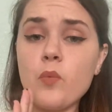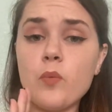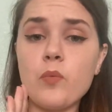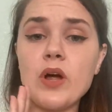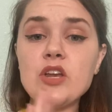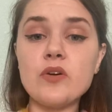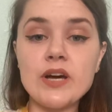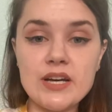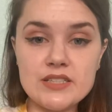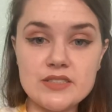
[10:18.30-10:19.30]
When you
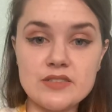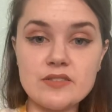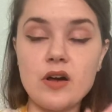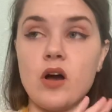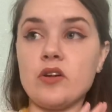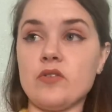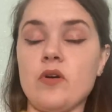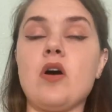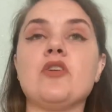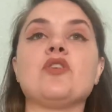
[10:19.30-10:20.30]
guys are
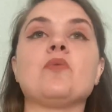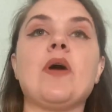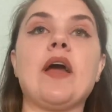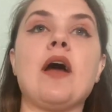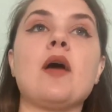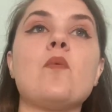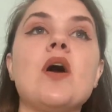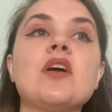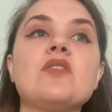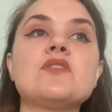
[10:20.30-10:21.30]
on your way, I
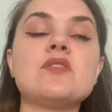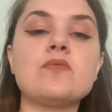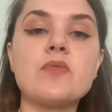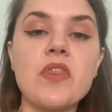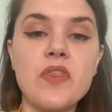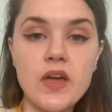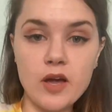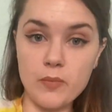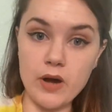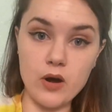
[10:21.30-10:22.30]
want you to think
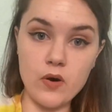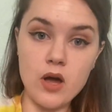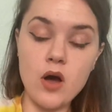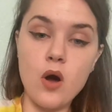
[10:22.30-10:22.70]
about